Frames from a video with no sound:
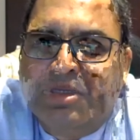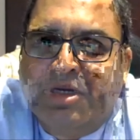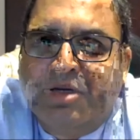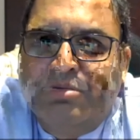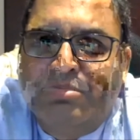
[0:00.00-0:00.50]

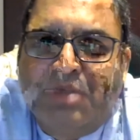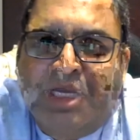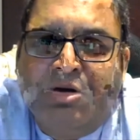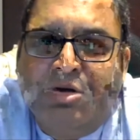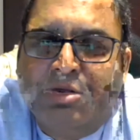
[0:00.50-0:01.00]
Now,
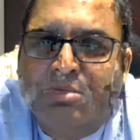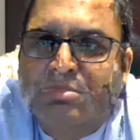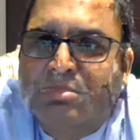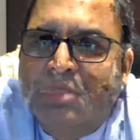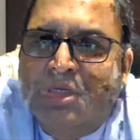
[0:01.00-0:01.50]
I don't
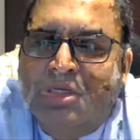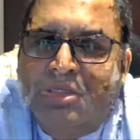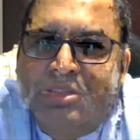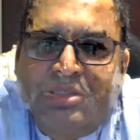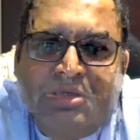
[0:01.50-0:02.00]
know,
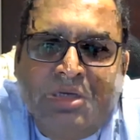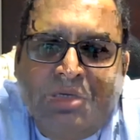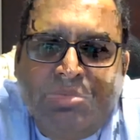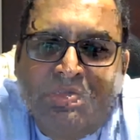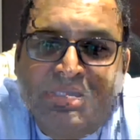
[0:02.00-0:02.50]

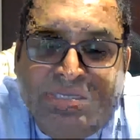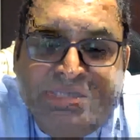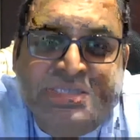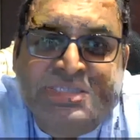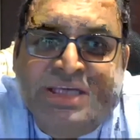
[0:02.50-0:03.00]
but there
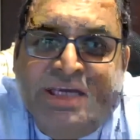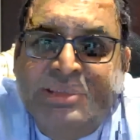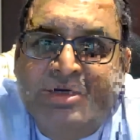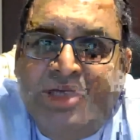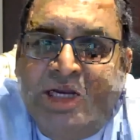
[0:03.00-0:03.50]
is a challenge
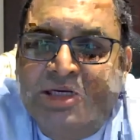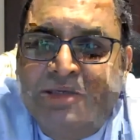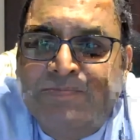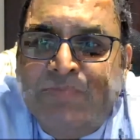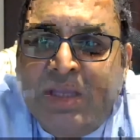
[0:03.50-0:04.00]
on hand.
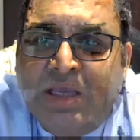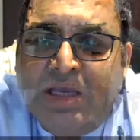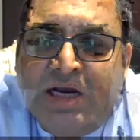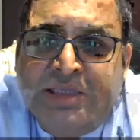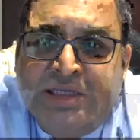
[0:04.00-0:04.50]

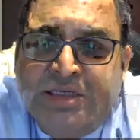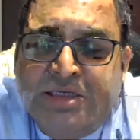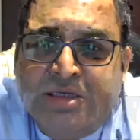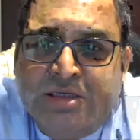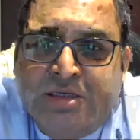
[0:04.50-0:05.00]
I
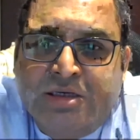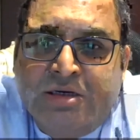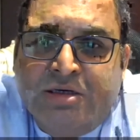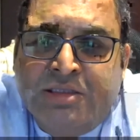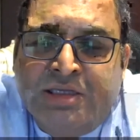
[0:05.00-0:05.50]
think
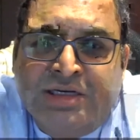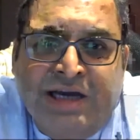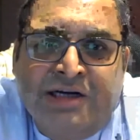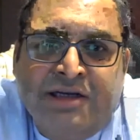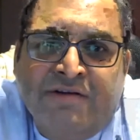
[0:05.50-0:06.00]
the
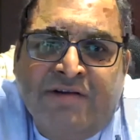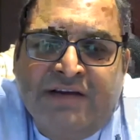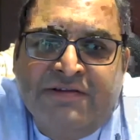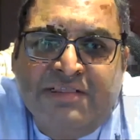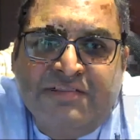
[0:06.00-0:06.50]
reality of
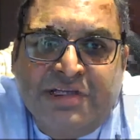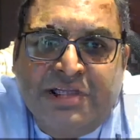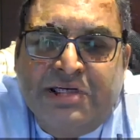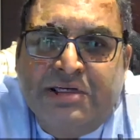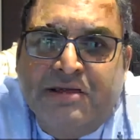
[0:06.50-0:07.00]
life is the fact
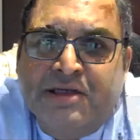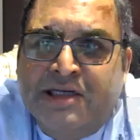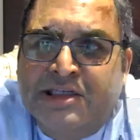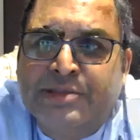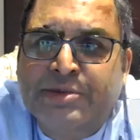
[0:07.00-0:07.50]
that the
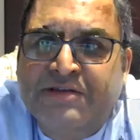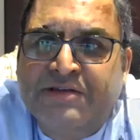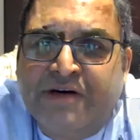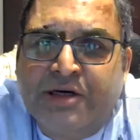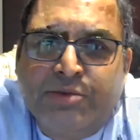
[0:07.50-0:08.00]
customer is
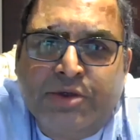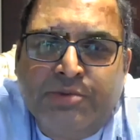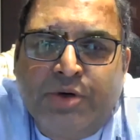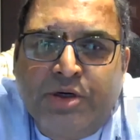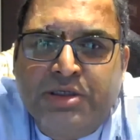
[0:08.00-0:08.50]
far more
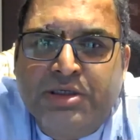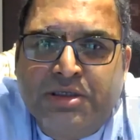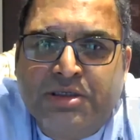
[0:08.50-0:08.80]
important.